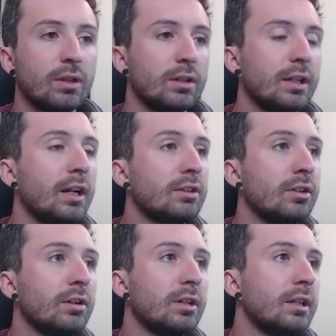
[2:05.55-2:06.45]

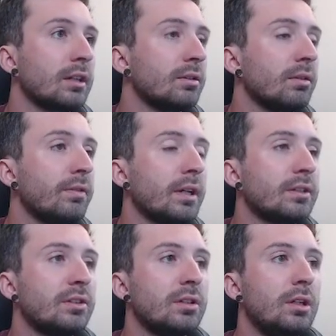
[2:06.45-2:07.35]
connector
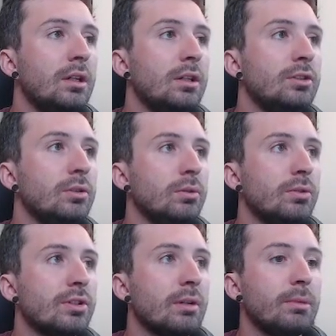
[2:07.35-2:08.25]
effect to
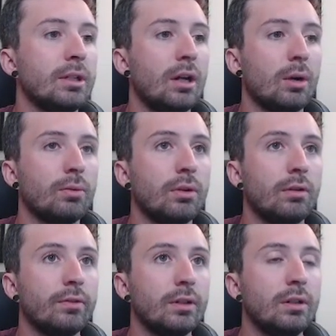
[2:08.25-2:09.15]
summon Aqua
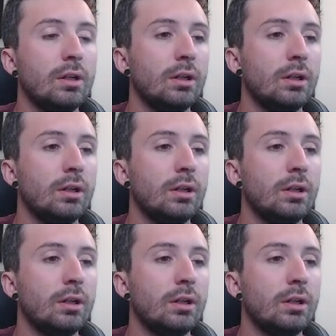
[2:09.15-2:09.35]
Dolphin.